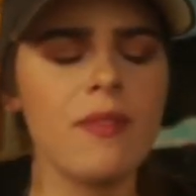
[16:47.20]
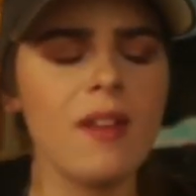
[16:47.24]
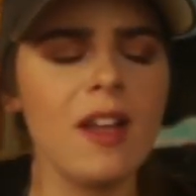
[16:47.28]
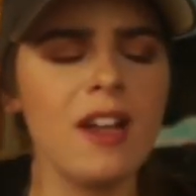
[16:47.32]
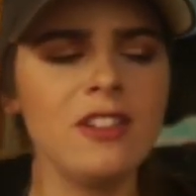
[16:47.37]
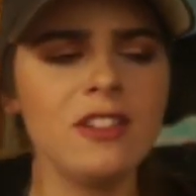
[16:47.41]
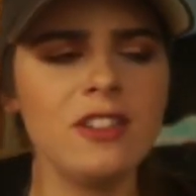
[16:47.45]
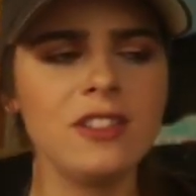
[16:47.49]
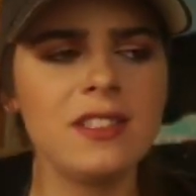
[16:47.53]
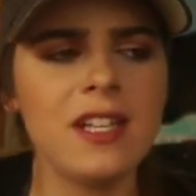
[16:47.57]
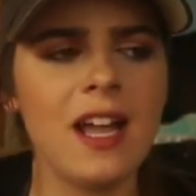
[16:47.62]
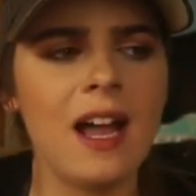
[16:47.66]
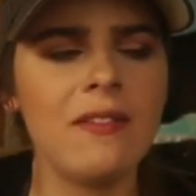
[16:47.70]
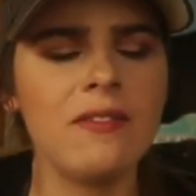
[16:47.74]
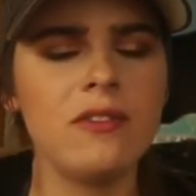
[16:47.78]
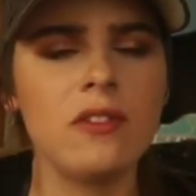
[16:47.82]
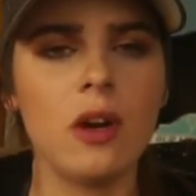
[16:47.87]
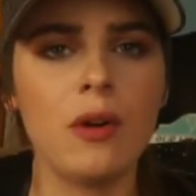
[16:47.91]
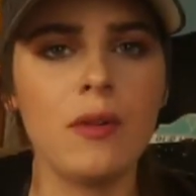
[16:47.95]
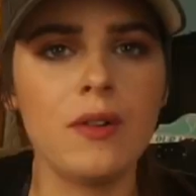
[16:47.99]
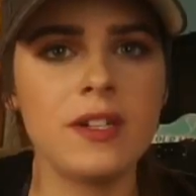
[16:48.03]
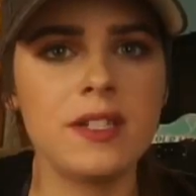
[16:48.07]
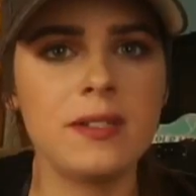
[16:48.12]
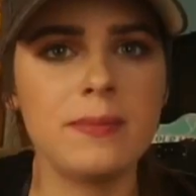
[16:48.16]
And just to have
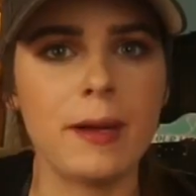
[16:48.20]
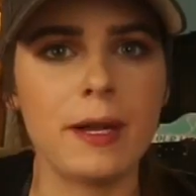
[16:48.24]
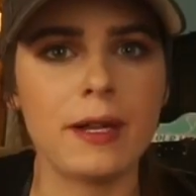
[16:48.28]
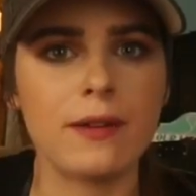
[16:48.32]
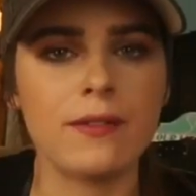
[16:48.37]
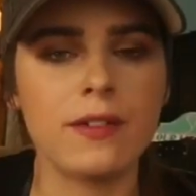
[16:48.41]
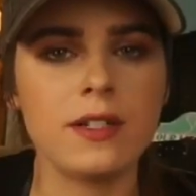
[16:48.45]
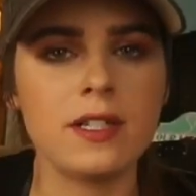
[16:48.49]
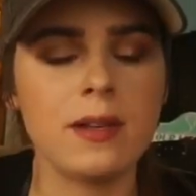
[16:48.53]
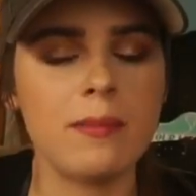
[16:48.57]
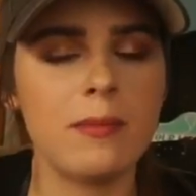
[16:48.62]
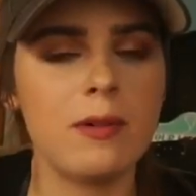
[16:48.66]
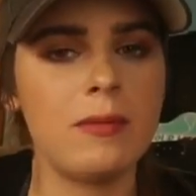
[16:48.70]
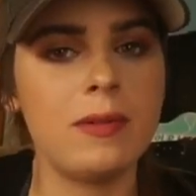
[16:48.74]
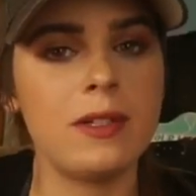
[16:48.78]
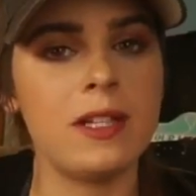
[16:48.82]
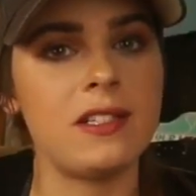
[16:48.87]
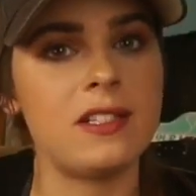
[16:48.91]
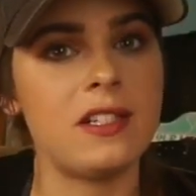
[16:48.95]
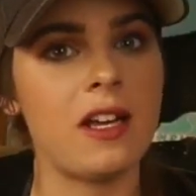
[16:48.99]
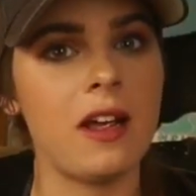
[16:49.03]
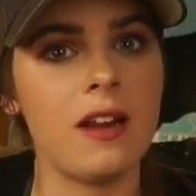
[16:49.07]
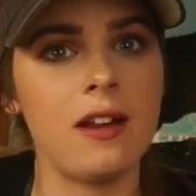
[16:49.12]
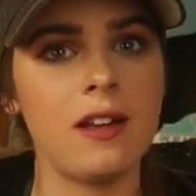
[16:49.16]
no respect for someone when
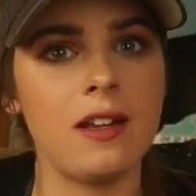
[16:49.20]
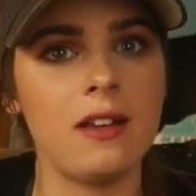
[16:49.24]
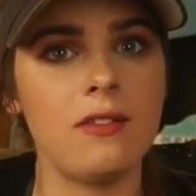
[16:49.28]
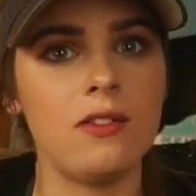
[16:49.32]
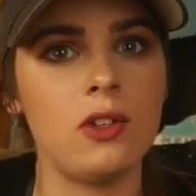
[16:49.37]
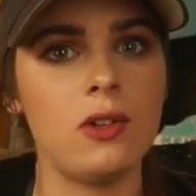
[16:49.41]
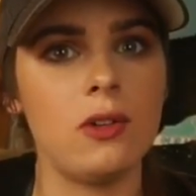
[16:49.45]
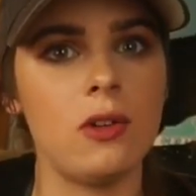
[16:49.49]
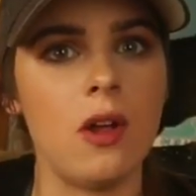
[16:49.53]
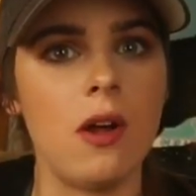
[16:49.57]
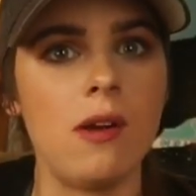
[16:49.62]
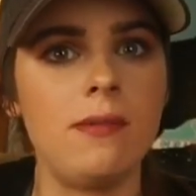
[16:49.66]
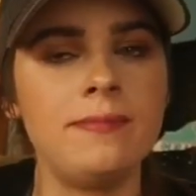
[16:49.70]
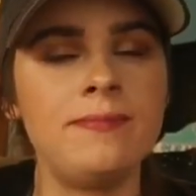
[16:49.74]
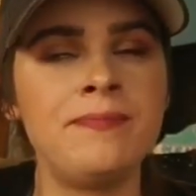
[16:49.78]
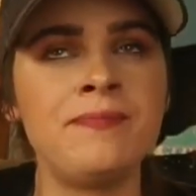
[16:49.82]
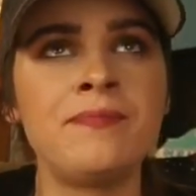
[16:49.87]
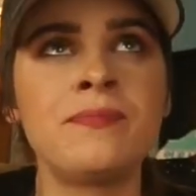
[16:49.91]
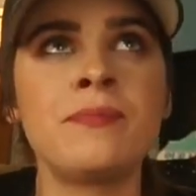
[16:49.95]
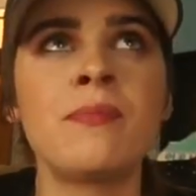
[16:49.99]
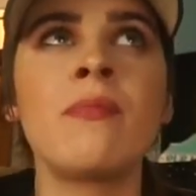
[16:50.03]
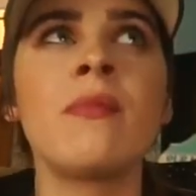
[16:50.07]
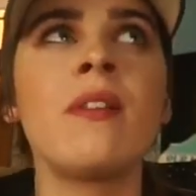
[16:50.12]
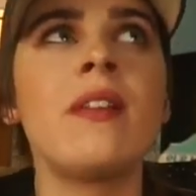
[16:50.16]
they tell you to leave you alone.
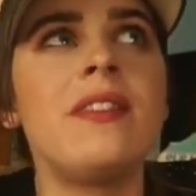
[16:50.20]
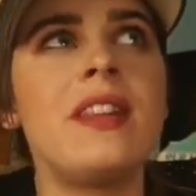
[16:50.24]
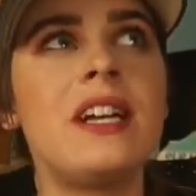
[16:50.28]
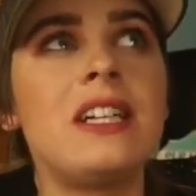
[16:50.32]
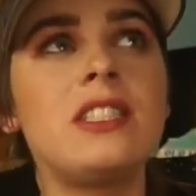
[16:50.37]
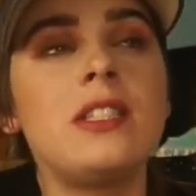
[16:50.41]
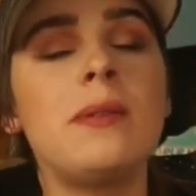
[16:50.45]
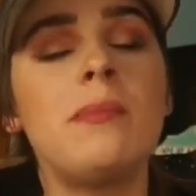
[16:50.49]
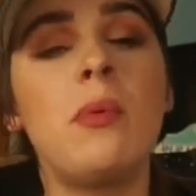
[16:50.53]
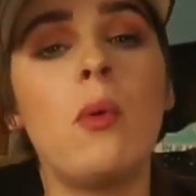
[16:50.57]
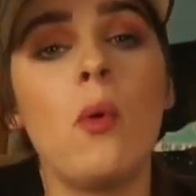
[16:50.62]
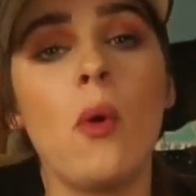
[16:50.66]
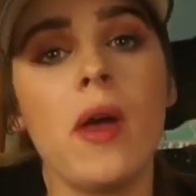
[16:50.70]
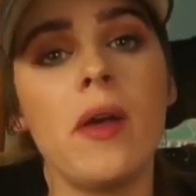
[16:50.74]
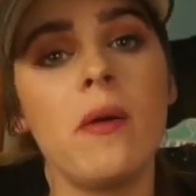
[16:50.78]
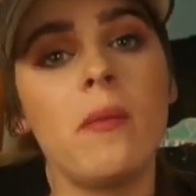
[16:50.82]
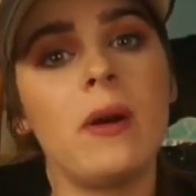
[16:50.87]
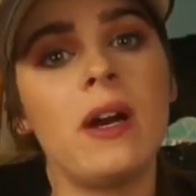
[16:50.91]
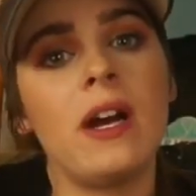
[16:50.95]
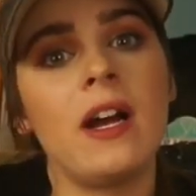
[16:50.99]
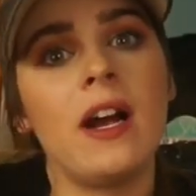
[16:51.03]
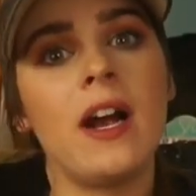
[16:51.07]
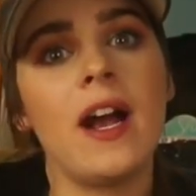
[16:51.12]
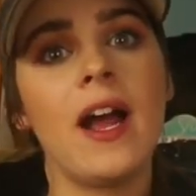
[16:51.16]
There's a point
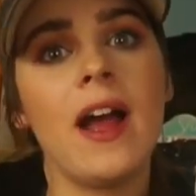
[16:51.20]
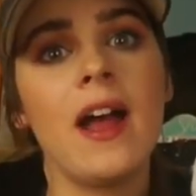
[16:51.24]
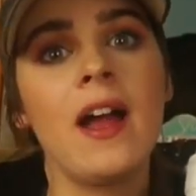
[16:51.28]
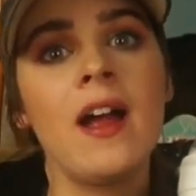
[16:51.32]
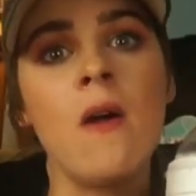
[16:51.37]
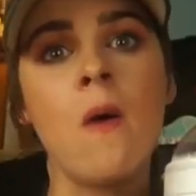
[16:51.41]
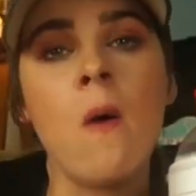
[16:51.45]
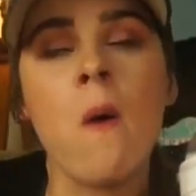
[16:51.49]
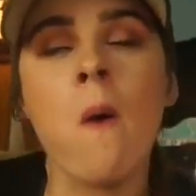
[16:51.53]
where